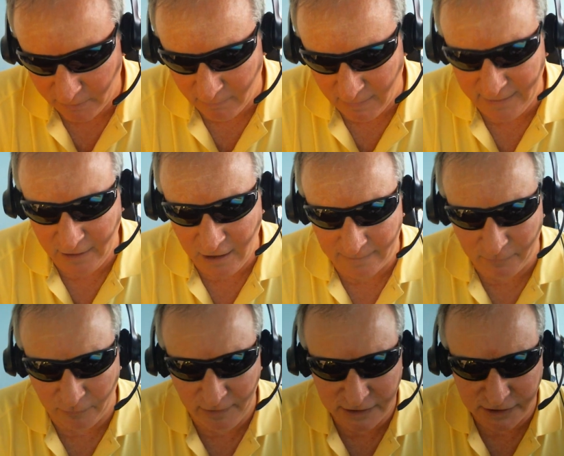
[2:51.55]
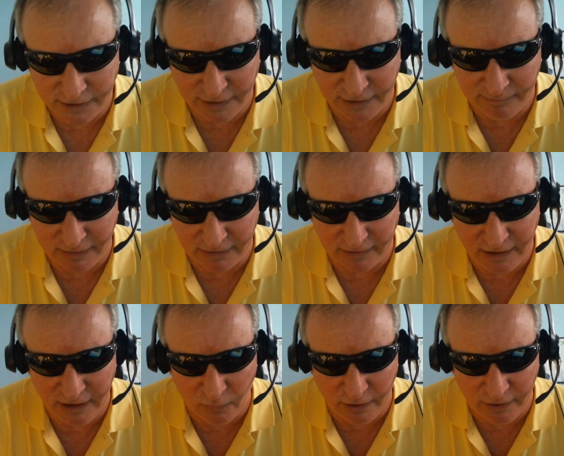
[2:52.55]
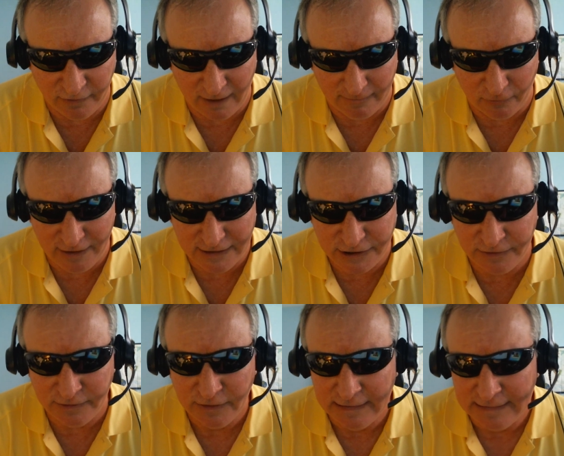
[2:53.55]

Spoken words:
mining operation and Petequilla went into operation,